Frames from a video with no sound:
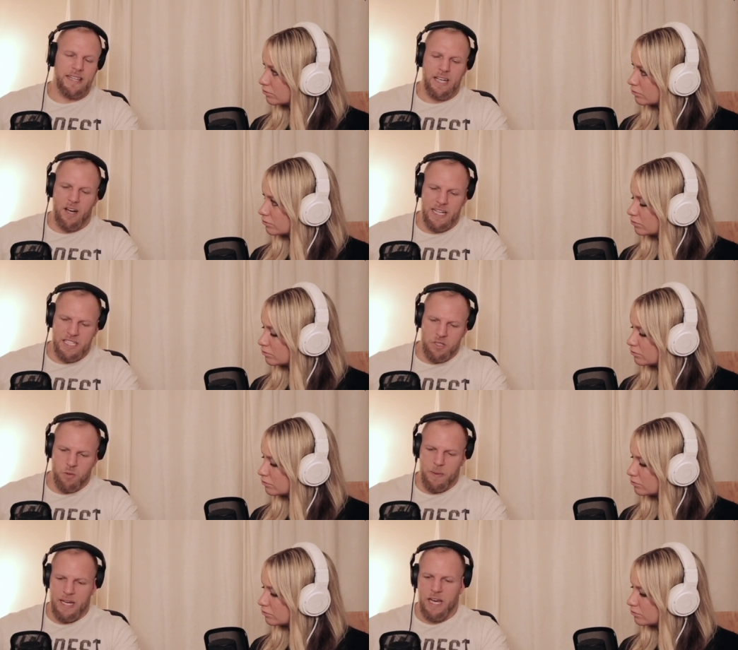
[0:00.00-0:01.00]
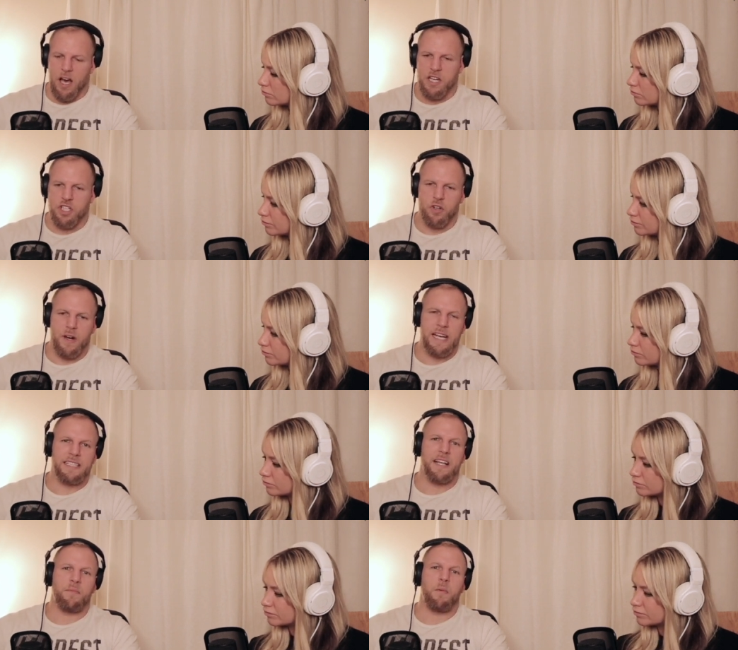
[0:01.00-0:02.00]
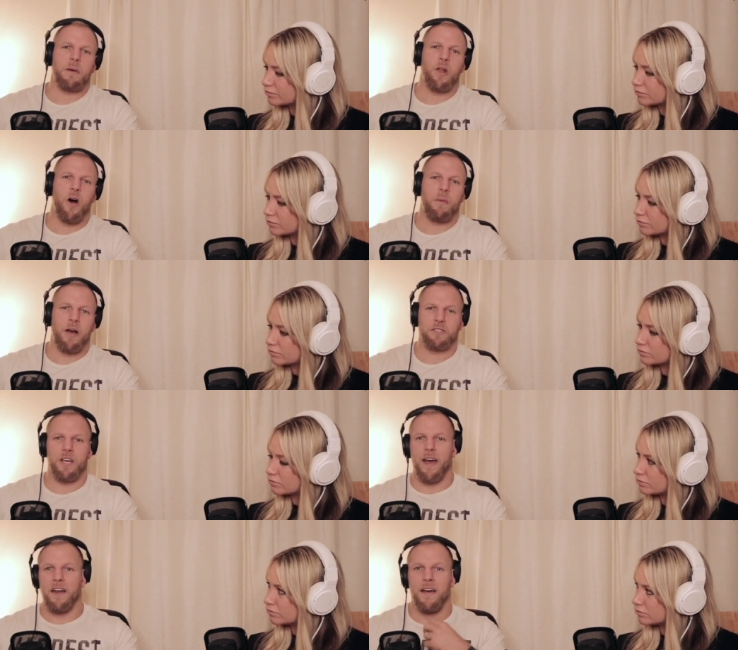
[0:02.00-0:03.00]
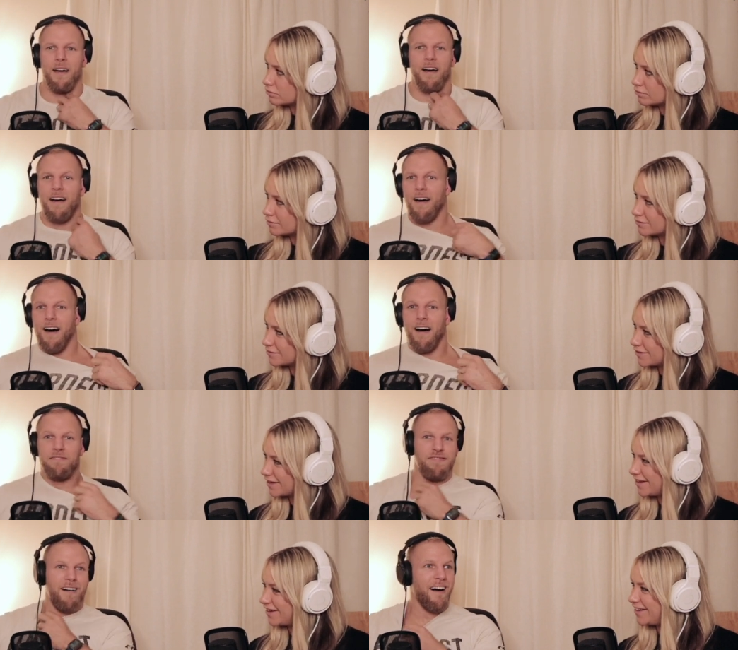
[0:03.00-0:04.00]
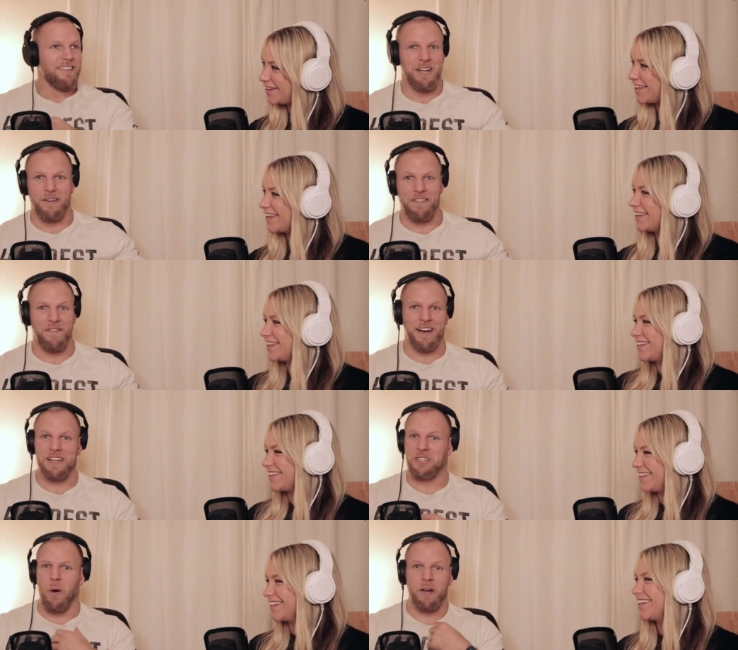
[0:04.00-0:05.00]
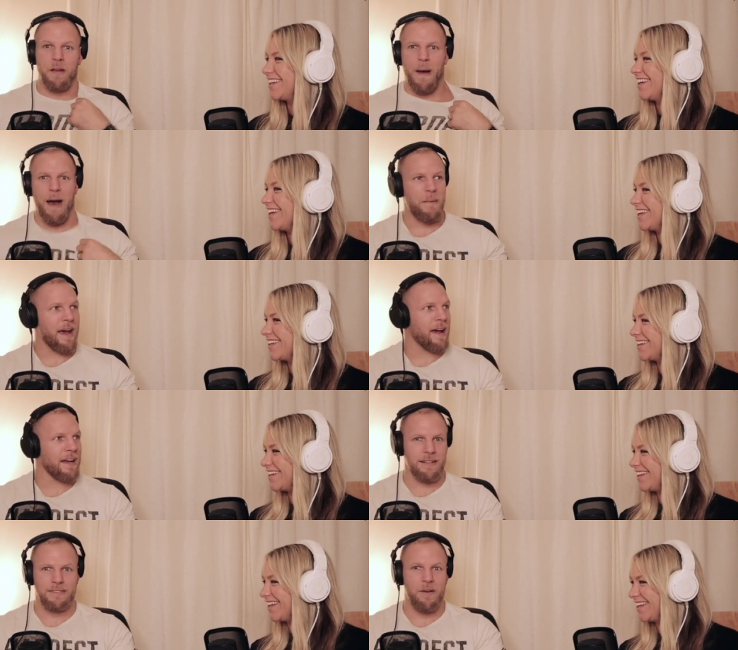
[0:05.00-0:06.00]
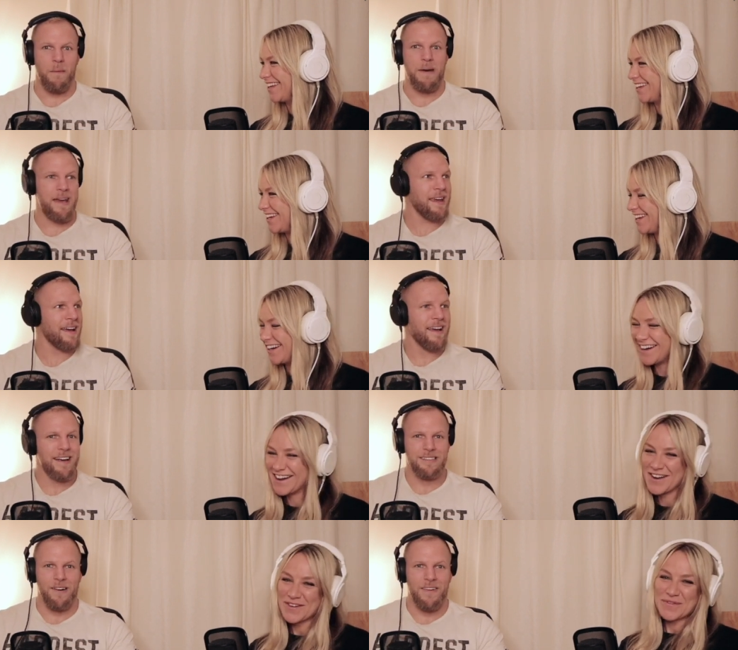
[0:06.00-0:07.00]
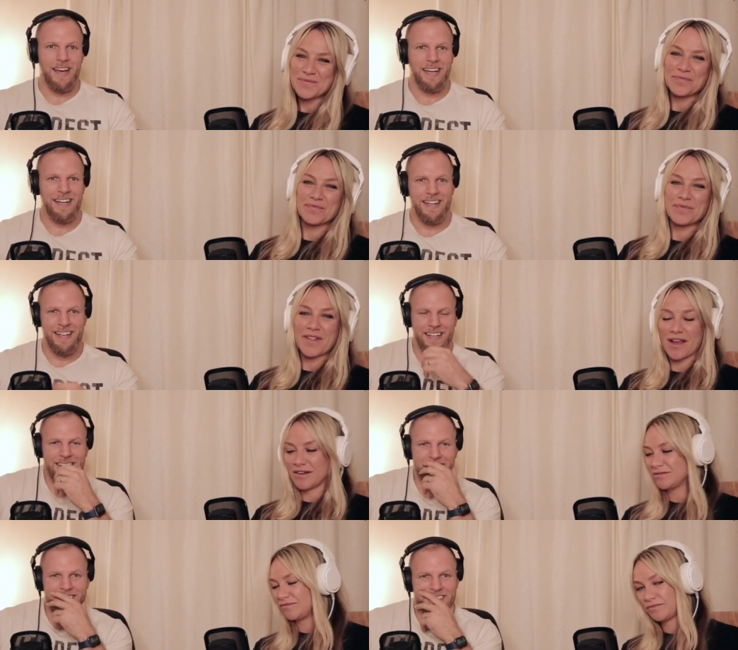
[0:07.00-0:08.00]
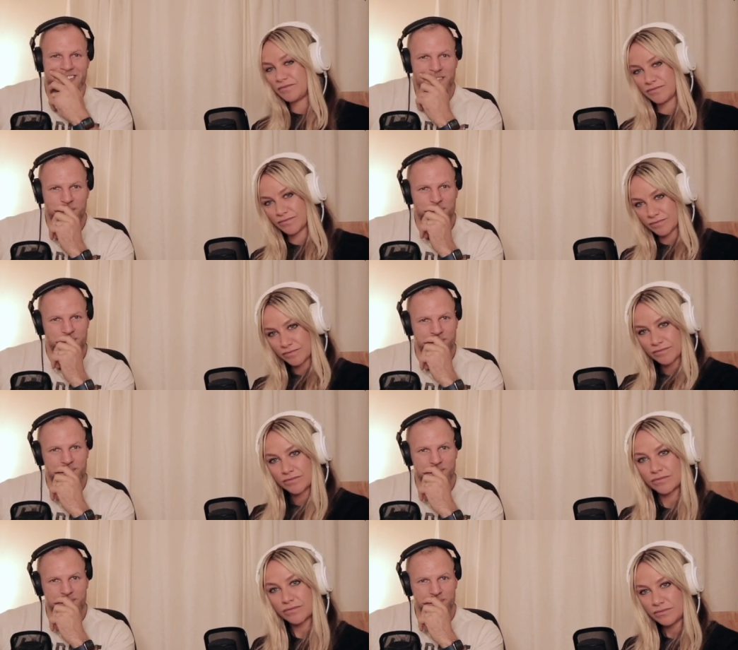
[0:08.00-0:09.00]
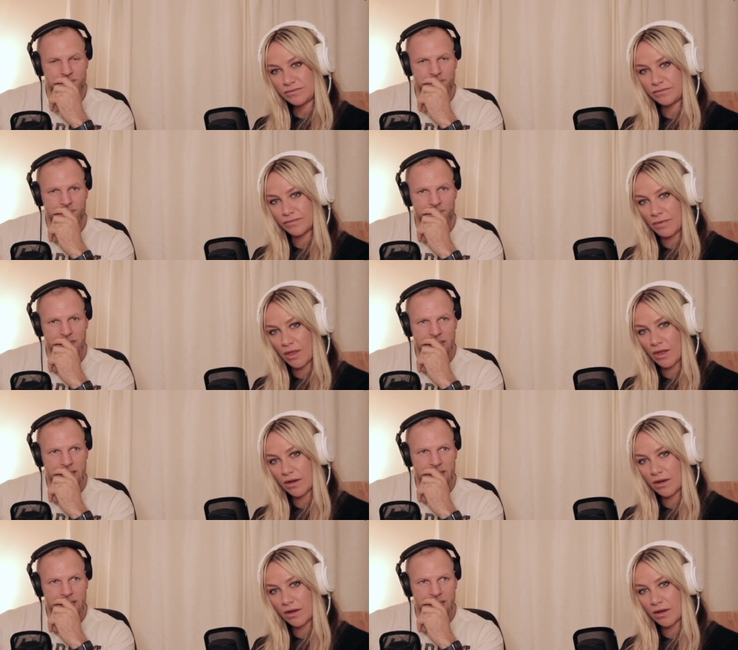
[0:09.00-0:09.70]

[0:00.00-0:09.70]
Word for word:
Speaker 1: I think our listeners will be intrigued, and there's probably a lot of blokes going, "Do what you're uh, fucking talking well, about, mate? Well, That's not this, me. It's not well, me." This was this was the thing. I originally um,